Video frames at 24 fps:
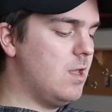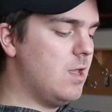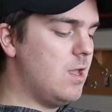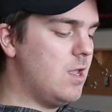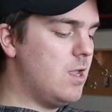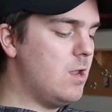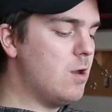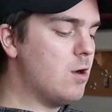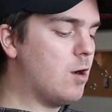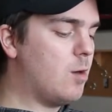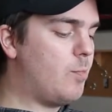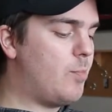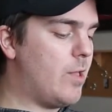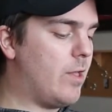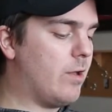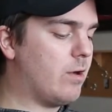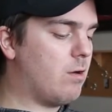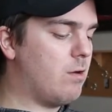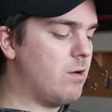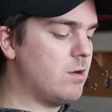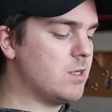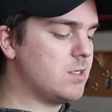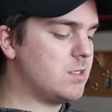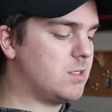He heard
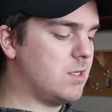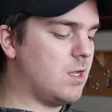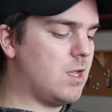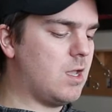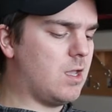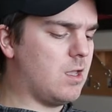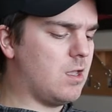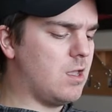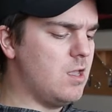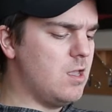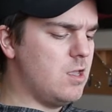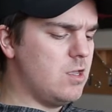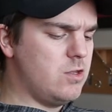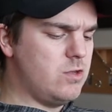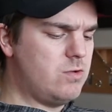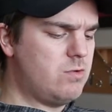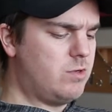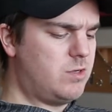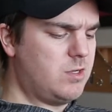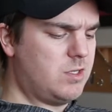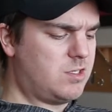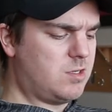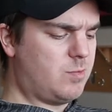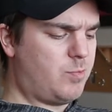Pellegrina say, "You
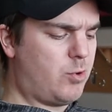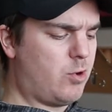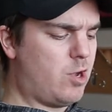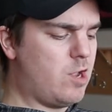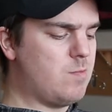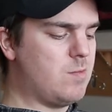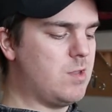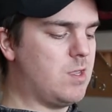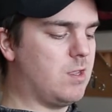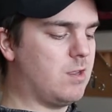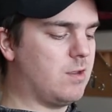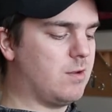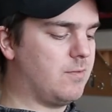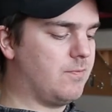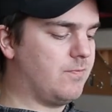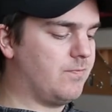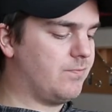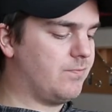disappoint me."